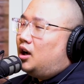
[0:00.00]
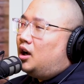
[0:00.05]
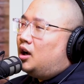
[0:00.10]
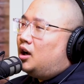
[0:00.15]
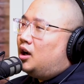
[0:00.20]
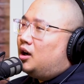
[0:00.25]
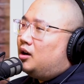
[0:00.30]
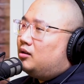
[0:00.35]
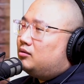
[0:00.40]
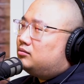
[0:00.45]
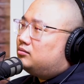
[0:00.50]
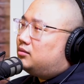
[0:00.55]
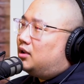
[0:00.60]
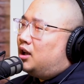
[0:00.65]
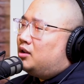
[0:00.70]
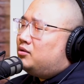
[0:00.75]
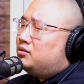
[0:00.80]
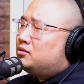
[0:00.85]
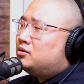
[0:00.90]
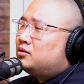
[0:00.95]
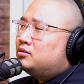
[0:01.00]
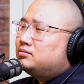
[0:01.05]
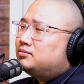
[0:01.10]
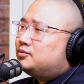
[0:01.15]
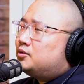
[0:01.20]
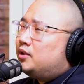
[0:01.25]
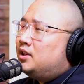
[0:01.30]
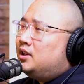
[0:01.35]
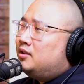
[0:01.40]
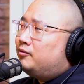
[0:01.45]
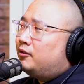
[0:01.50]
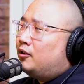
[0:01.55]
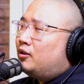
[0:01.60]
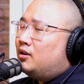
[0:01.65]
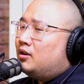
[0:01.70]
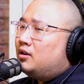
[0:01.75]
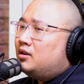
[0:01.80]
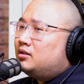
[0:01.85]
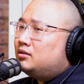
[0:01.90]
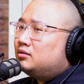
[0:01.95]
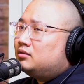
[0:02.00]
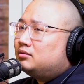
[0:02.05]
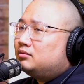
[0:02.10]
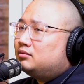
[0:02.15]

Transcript: I don't know, 3, 4.